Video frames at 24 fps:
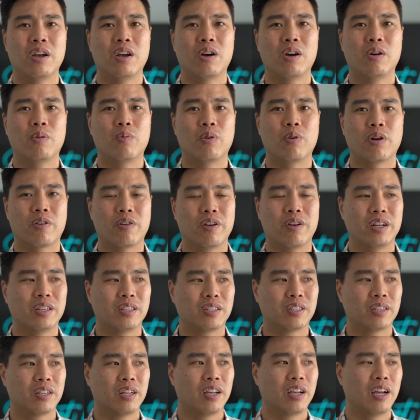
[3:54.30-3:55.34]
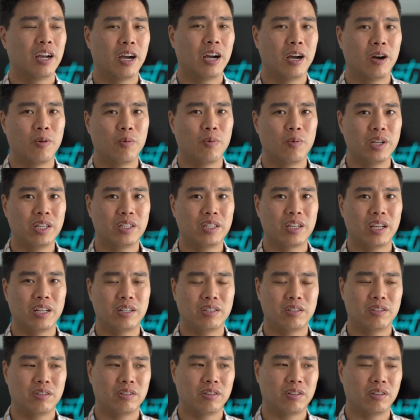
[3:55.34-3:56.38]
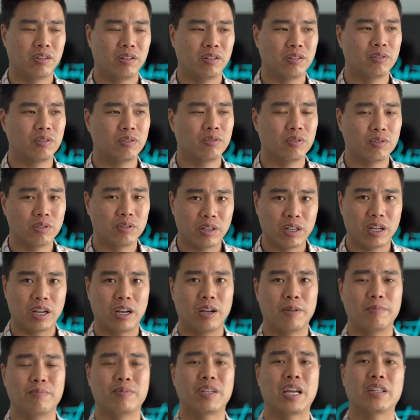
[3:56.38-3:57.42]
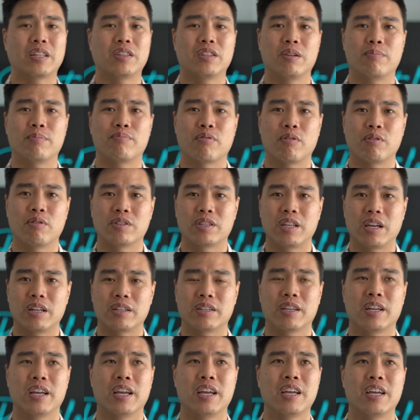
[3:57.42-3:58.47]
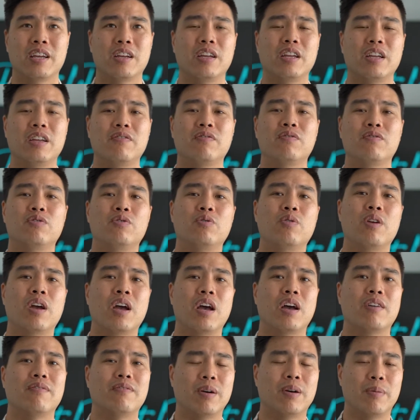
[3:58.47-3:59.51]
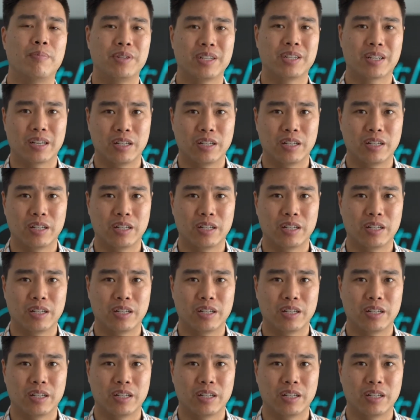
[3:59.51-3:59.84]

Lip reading: Whereas we tend to take the approach that if you have a particular